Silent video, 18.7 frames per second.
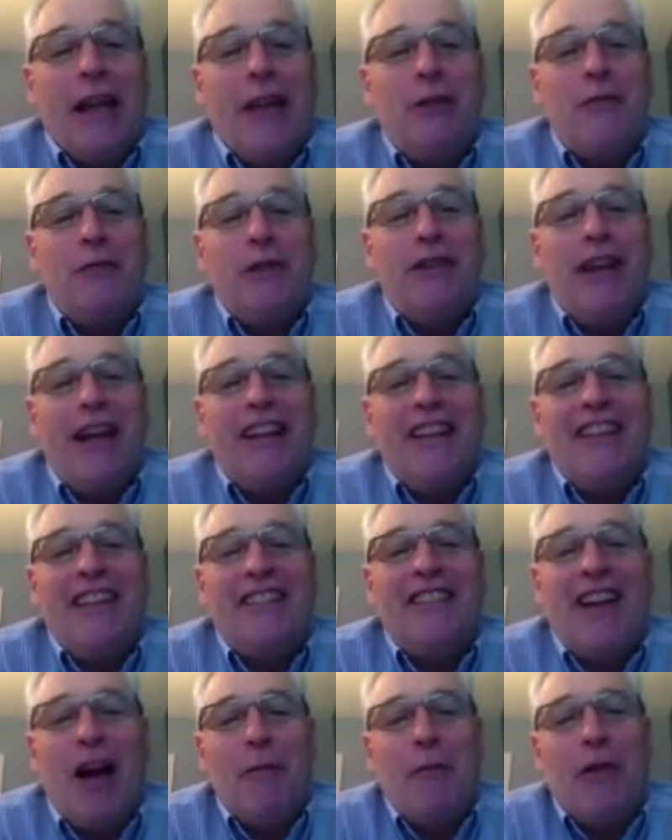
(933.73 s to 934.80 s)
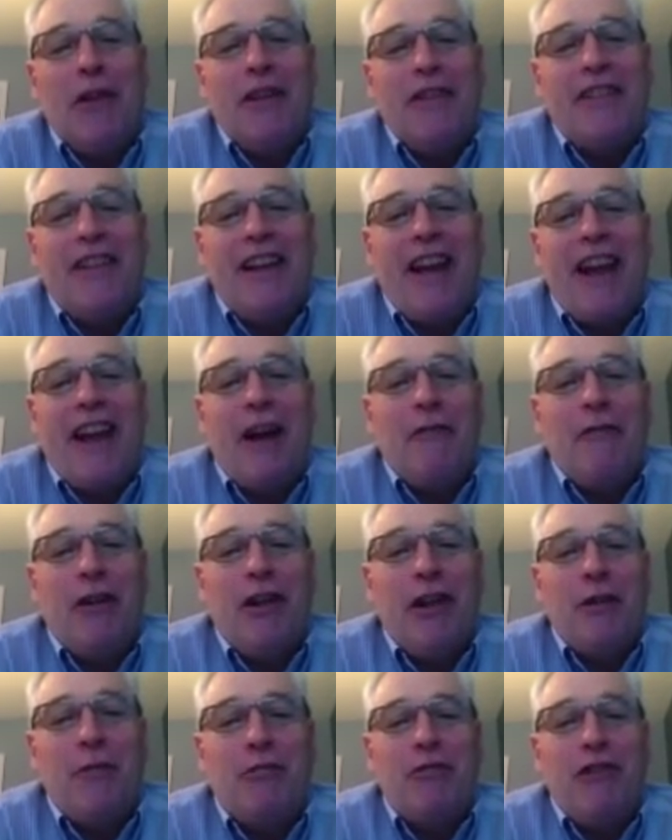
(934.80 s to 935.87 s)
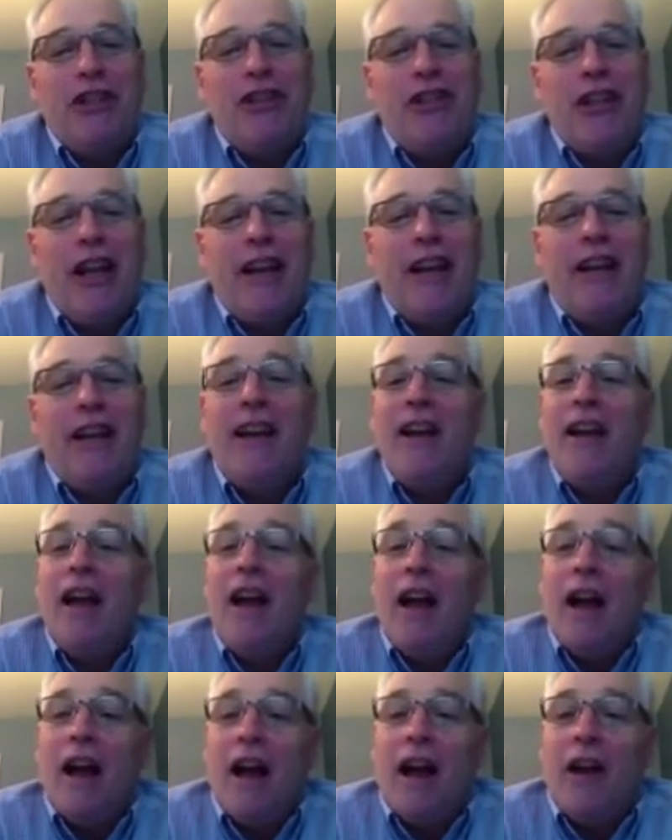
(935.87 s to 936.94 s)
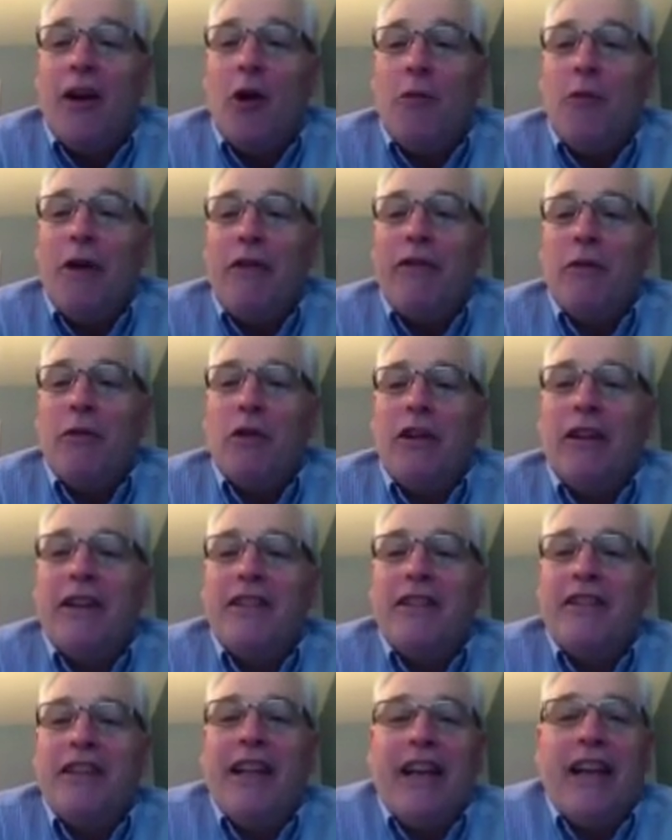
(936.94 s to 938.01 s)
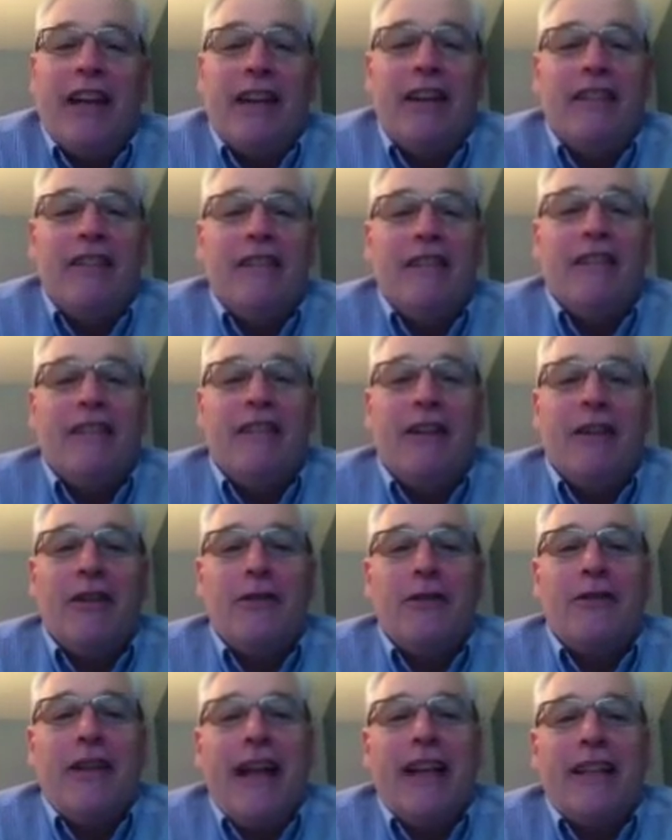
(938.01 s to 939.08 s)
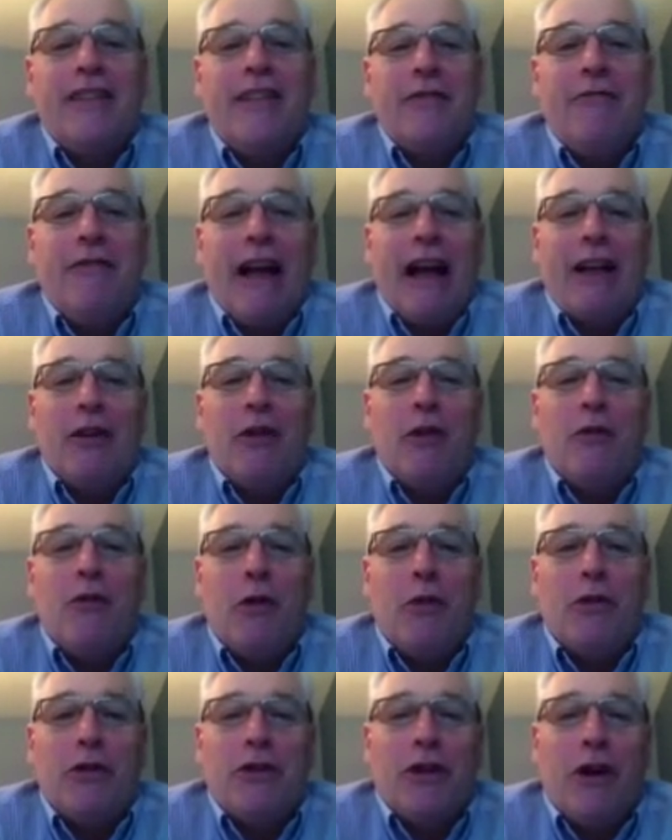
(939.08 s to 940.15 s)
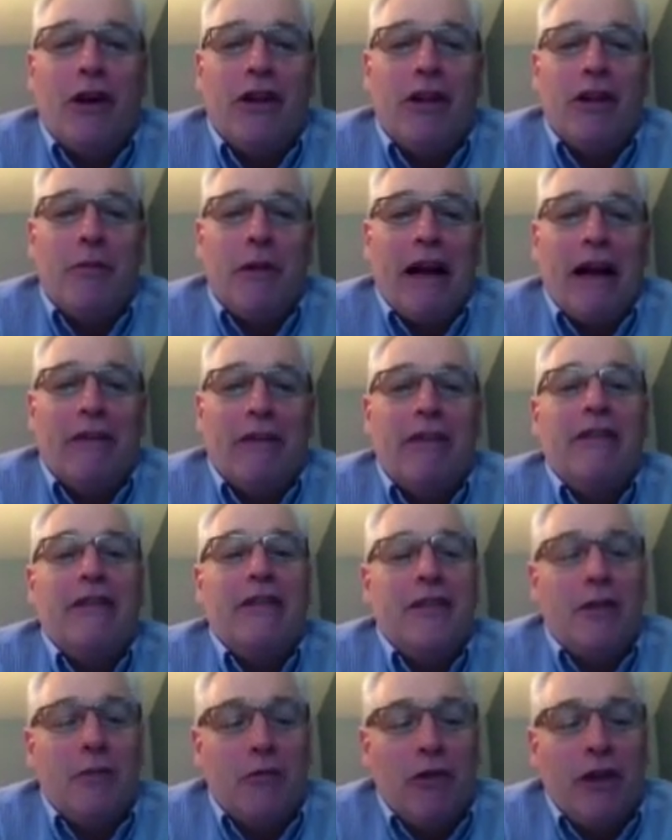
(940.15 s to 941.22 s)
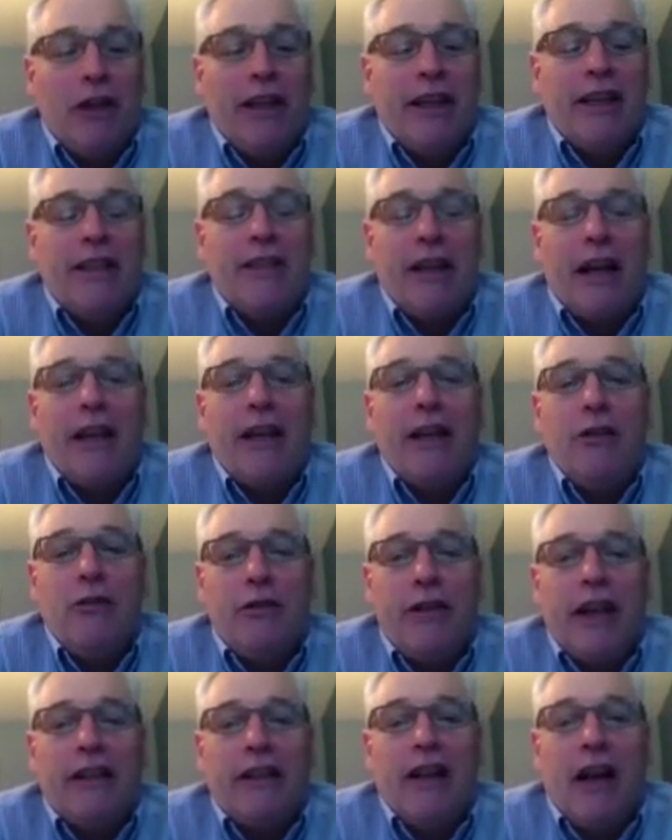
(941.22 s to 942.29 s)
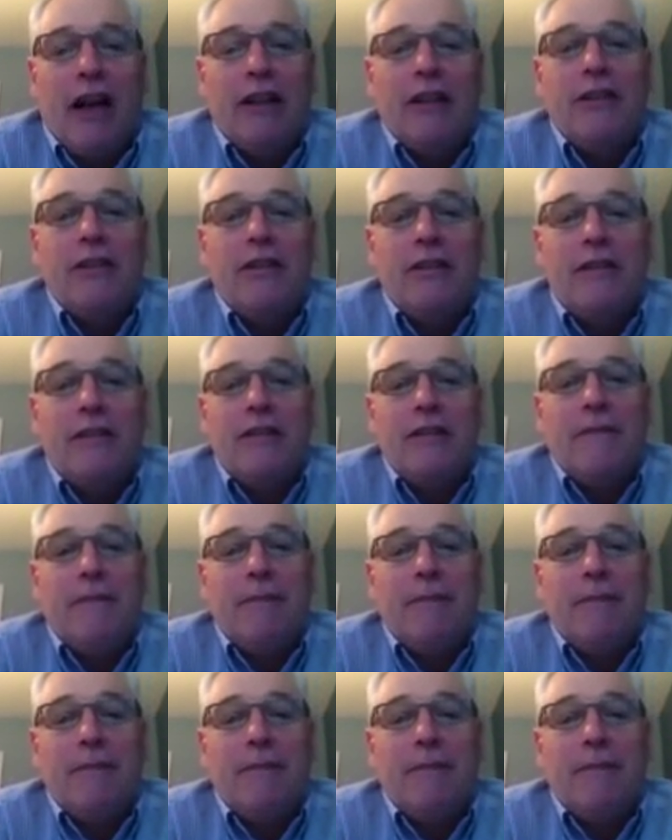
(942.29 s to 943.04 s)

Thank you for taking the time with us today. I really appreciate it. I hope everyone listening in understands the value of what we're talking about. Some really exciting new technologies.